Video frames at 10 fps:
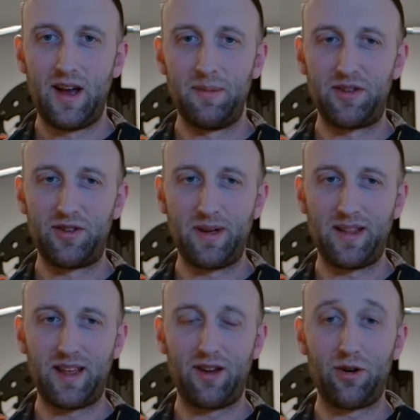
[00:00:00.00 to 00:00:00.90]
I'm
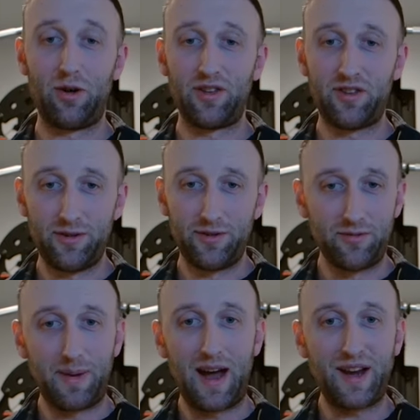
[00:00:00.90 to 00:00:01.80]
assuming that your goal is to
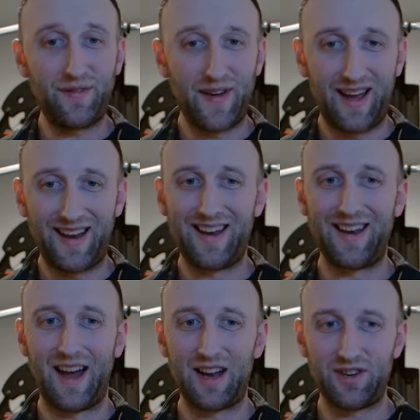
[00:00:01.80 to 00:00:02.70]
lose body fat
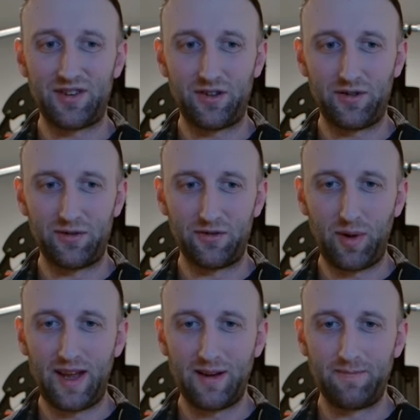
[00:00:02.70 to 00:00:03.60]
and not just to lose
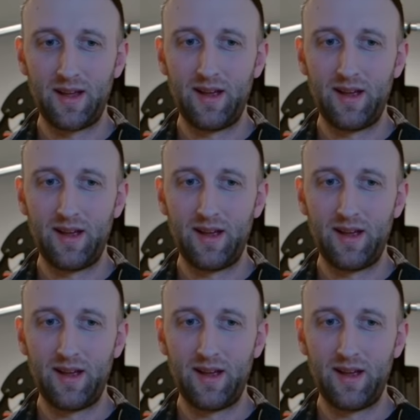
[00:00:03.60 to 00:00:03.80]
weight.